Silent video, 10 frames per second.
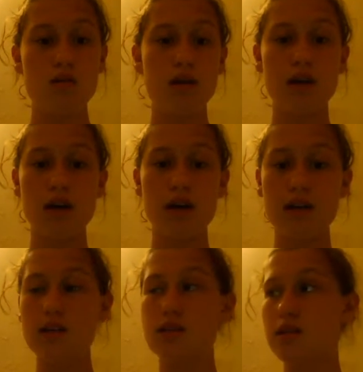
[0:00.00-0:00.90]

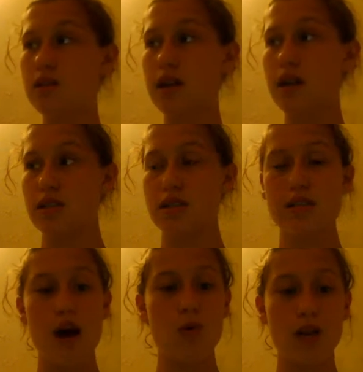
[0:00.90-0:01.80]
Because that's just
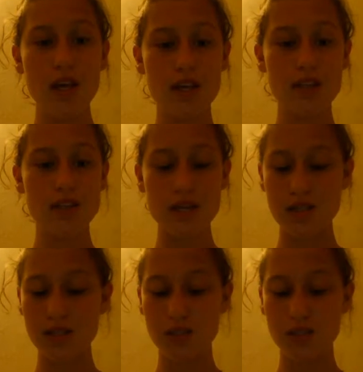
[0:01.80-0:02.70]
how it is. That's
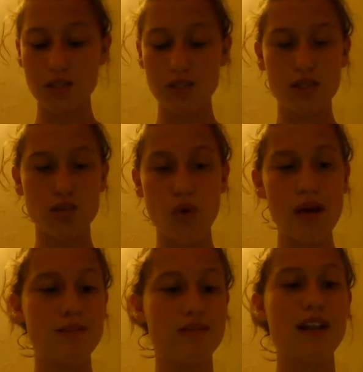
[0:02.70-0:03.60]
just the
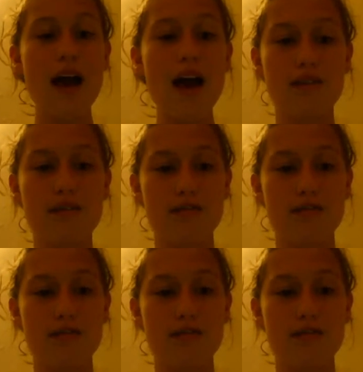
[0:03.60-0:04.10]
way of life.